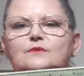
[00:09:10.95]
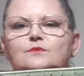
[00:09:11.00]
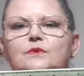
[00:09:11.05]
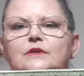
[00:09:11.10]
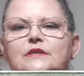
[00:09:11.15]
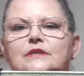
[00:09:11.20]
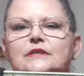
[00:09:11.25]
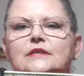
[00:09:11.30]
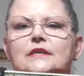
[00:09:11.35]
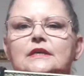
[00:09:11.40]

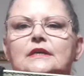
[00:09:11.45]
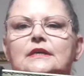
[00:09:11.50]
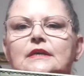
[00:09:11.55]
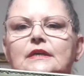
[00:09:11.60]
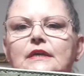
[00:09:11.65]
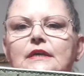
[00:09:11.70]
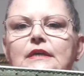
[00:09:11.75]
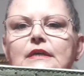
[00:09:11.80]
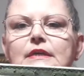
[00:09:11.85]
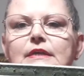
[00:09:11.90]
one
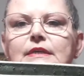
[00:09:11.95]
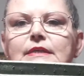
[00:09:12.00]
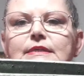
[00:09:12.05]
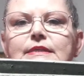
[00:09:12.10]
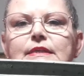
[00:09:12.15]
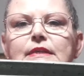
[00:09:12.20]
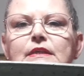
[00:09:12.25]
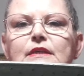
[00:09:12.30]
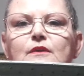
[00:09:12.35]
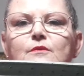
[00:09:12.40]
is
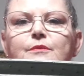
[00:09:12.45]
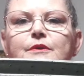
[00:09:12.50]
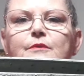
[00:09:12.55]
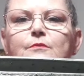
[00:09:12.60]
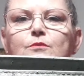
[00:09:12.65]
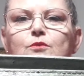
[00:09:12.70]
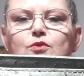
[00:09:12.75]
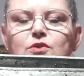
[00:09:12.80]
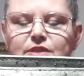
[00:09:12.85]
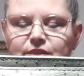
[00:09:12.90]
a little bit
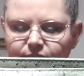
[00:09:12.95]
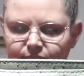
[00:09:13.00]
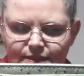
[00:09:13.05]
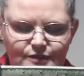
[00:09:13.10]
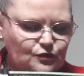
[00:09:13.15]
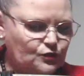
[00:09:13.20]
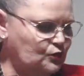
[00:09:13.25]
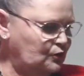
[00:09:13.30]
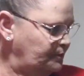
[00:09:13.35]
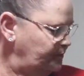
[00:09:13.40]
more
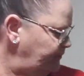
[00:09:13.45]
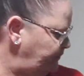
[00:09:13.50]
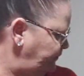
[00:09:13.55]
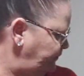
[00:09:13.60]
subtle.